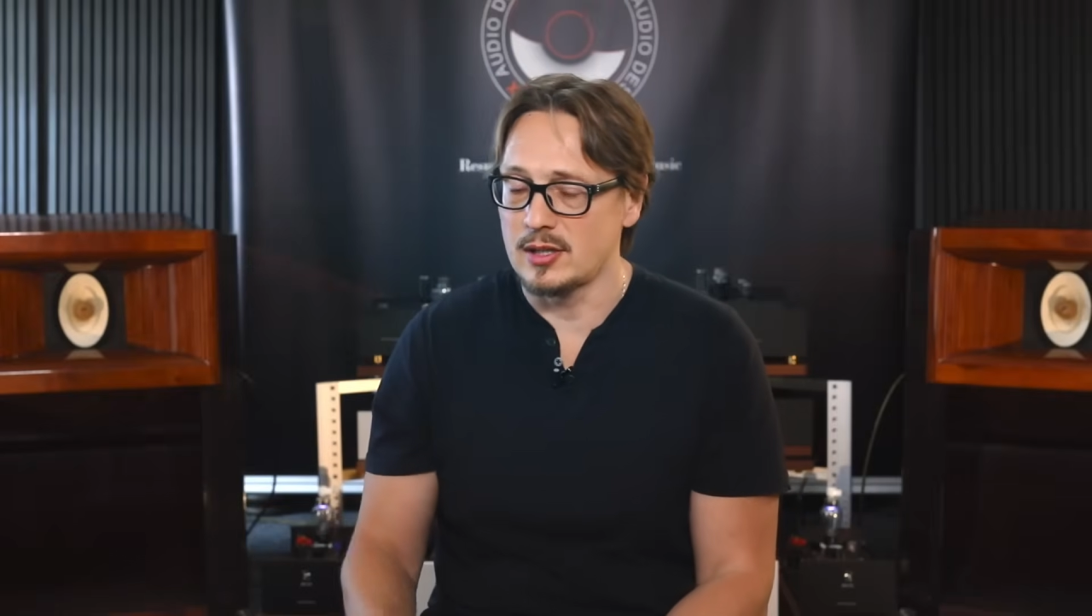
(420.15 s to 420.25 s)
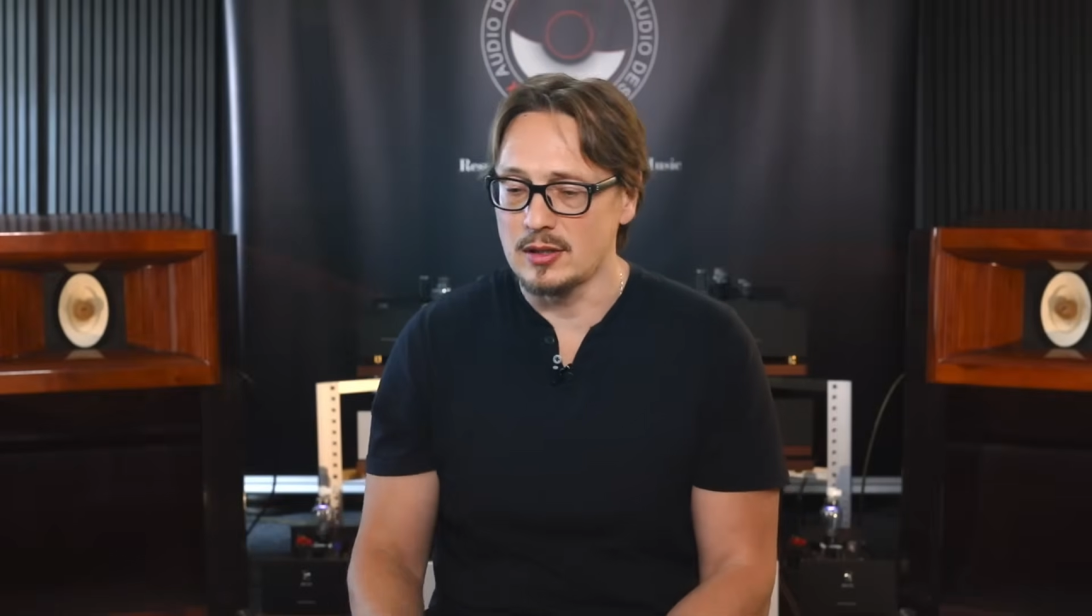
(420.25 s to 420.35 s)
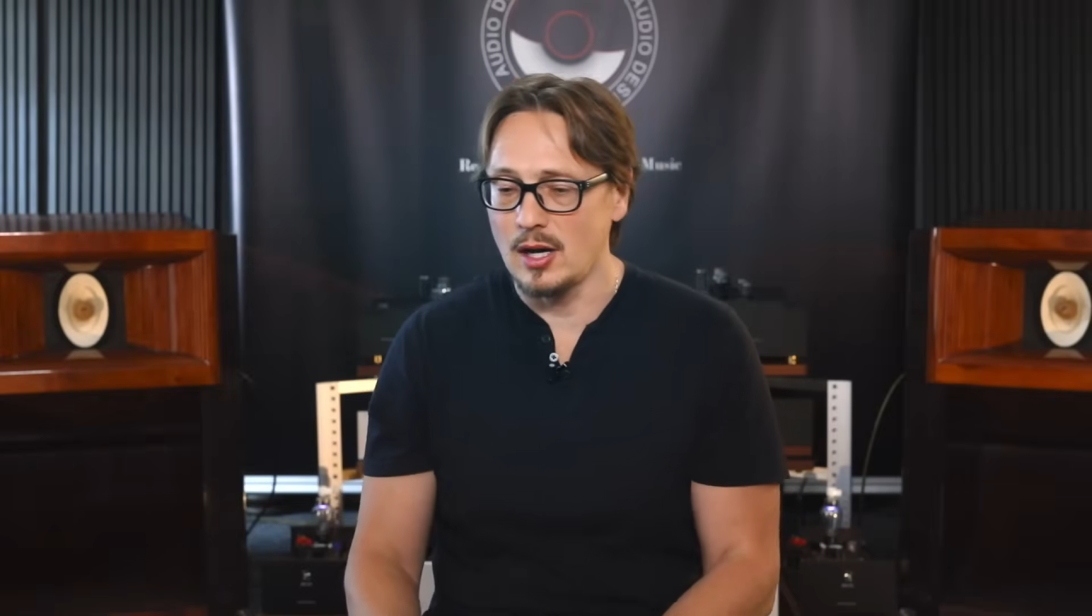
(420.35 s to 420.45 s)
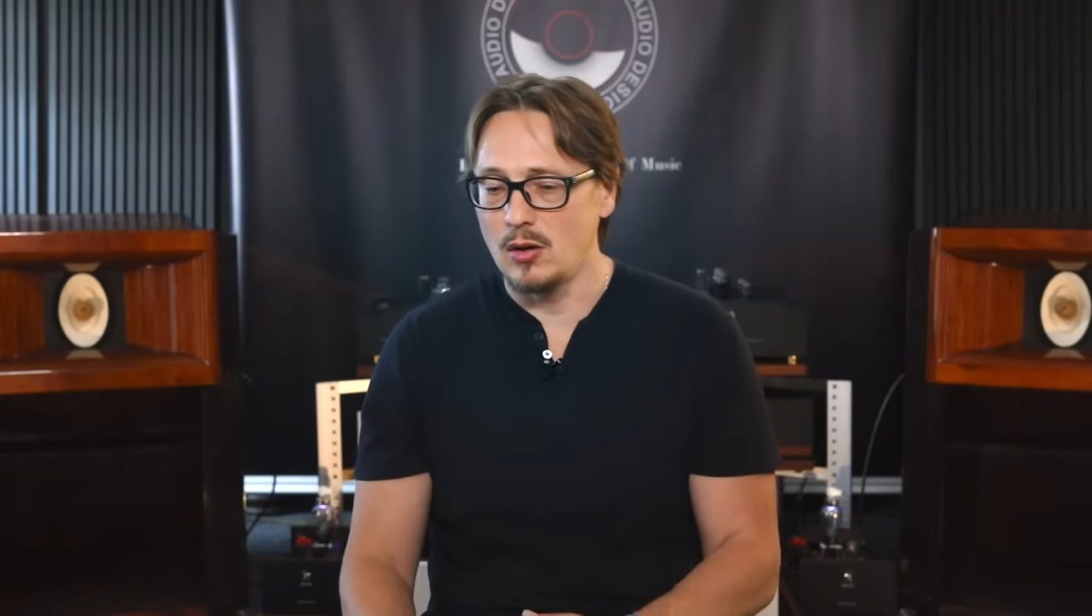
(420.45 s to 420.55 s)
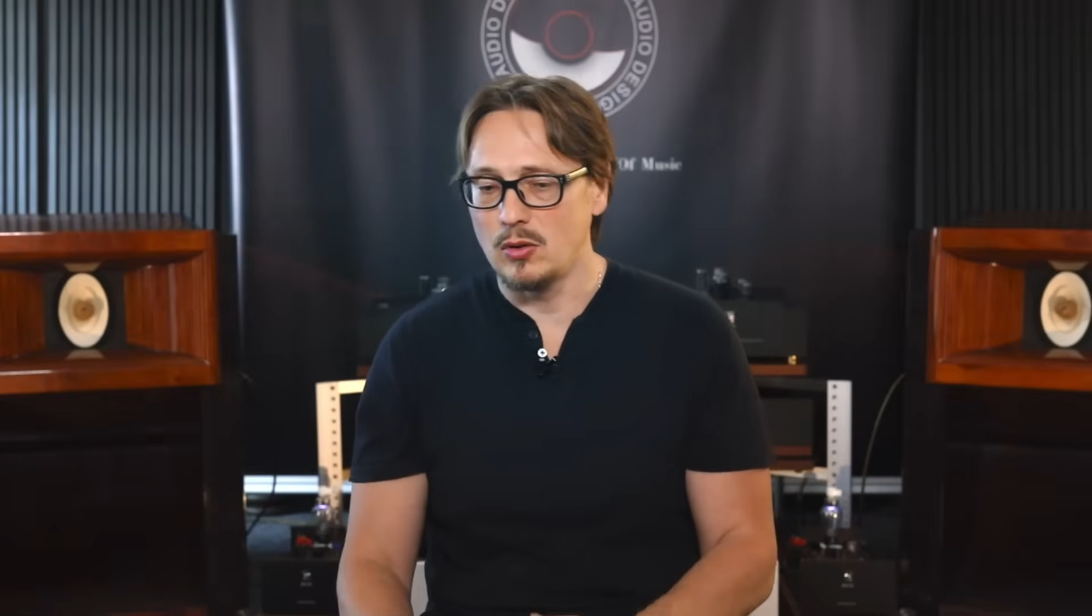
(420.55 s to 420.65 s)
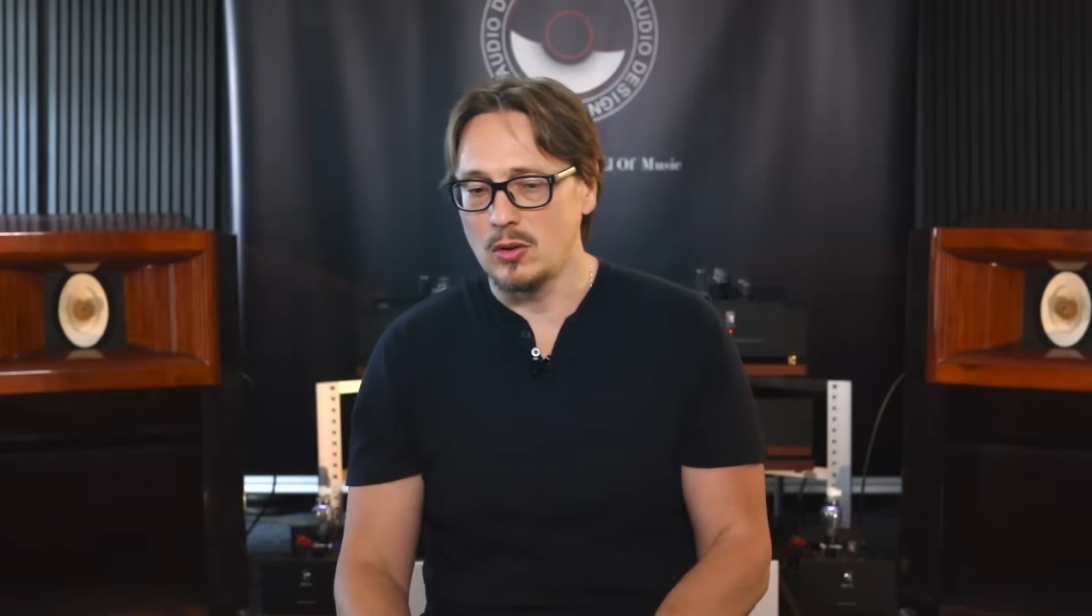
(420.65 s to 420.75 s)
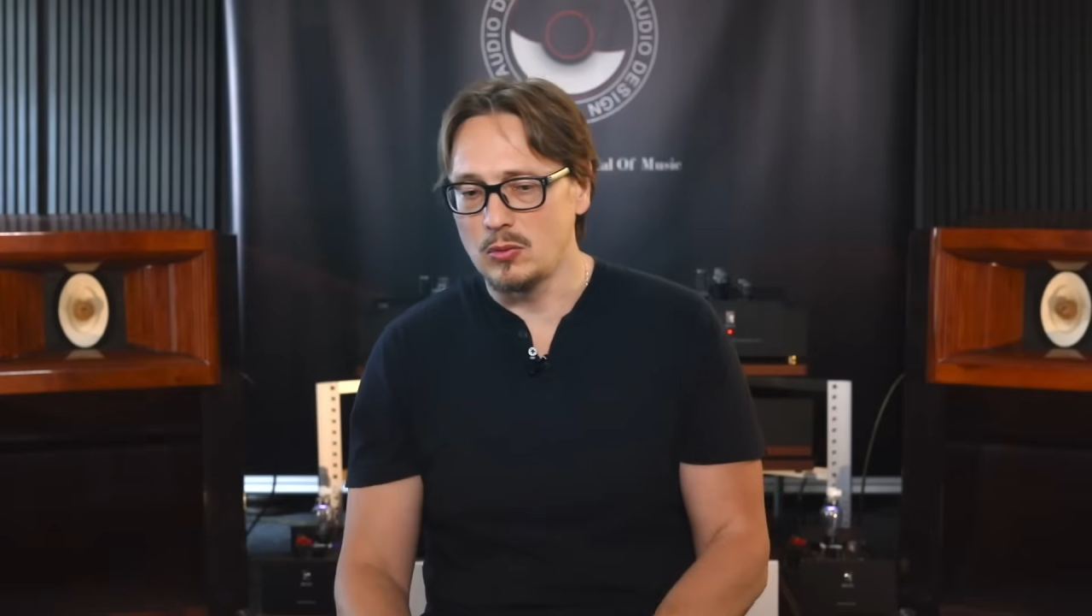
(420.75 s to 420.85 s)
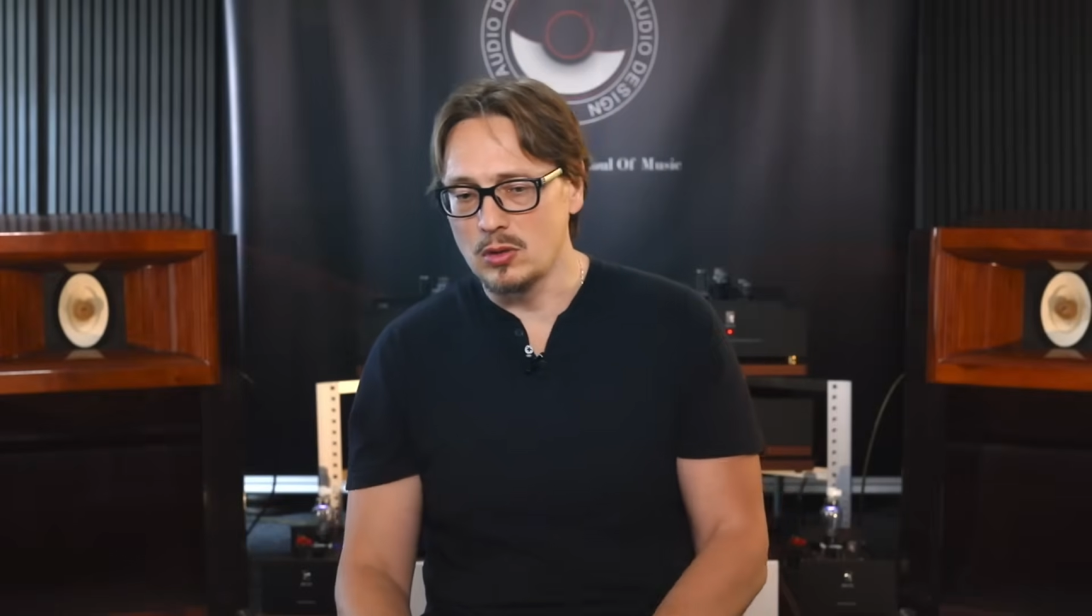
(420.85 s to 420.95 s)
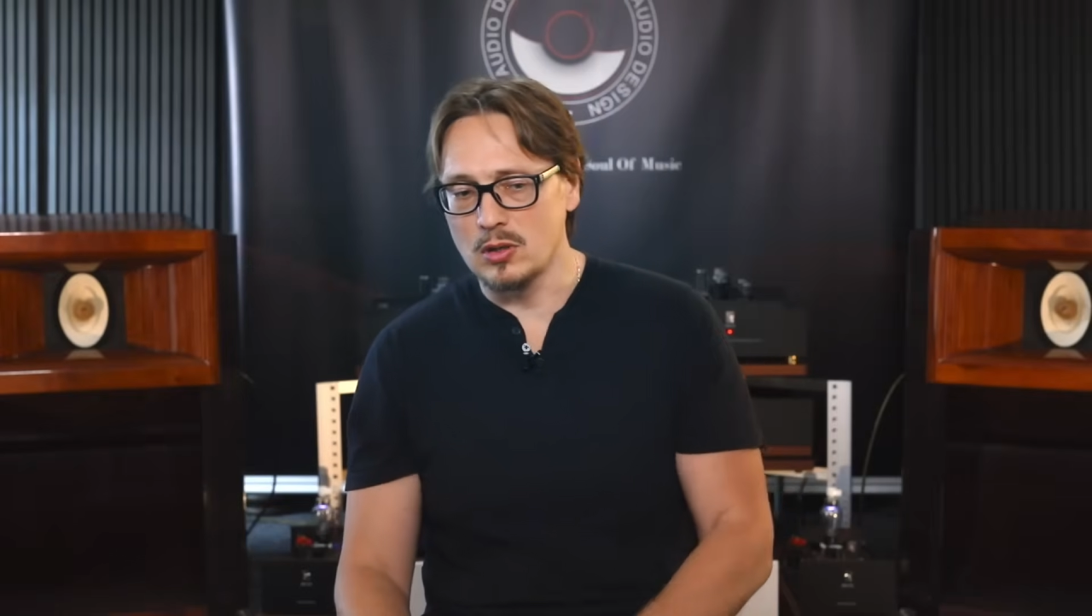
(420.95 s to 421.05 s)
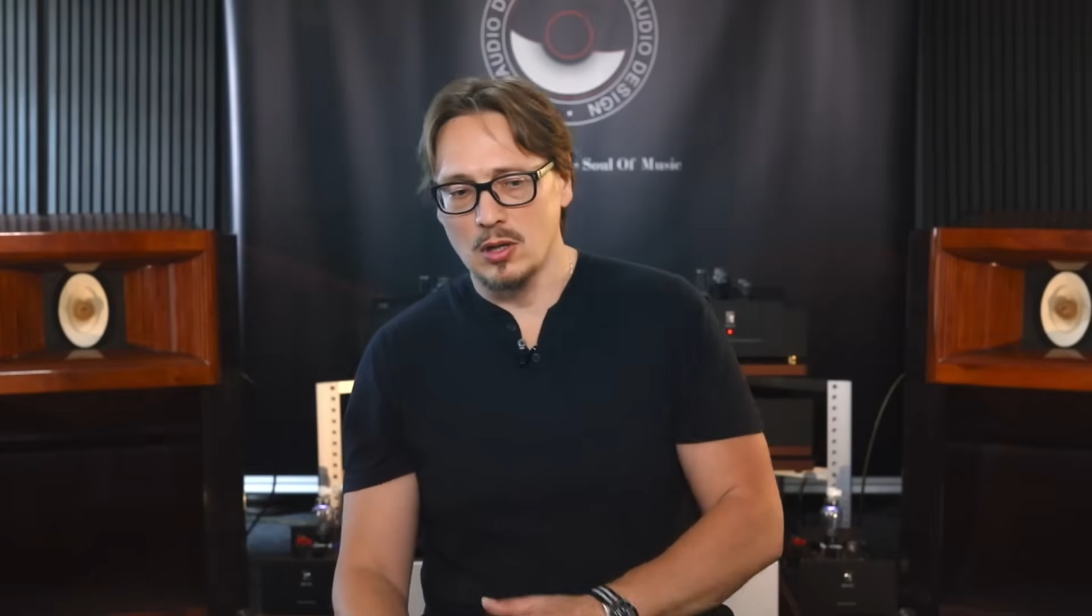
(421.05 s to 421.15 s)
now a
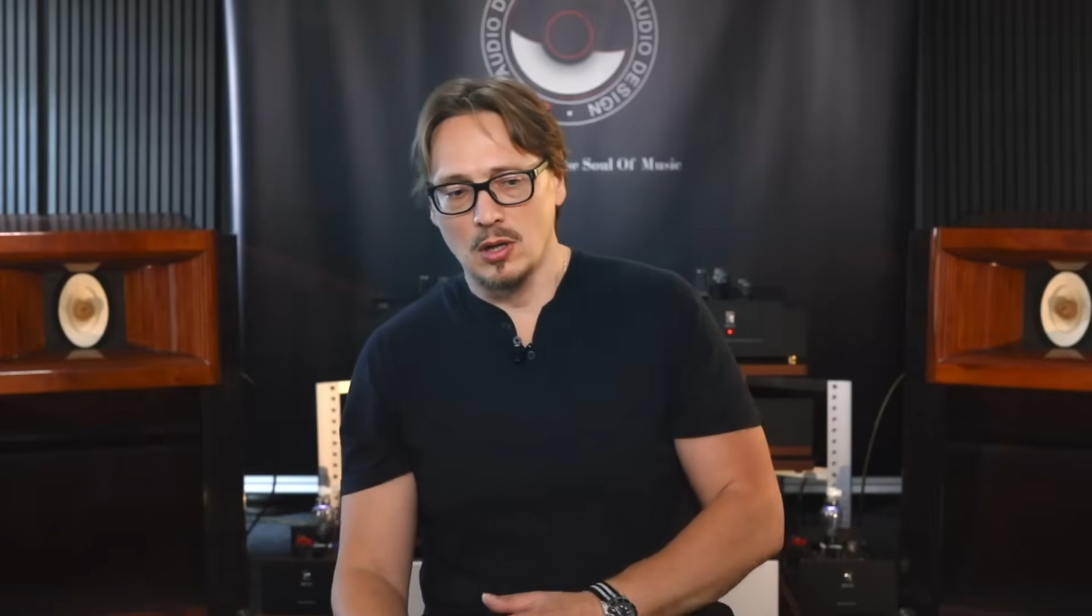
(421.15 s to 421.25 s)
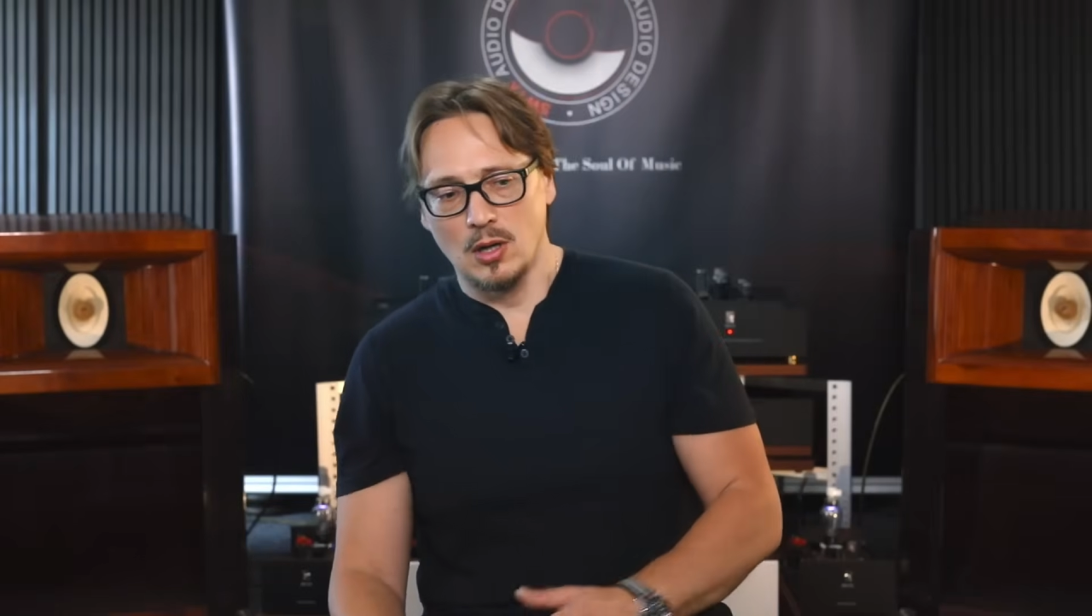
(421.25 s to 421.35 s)
work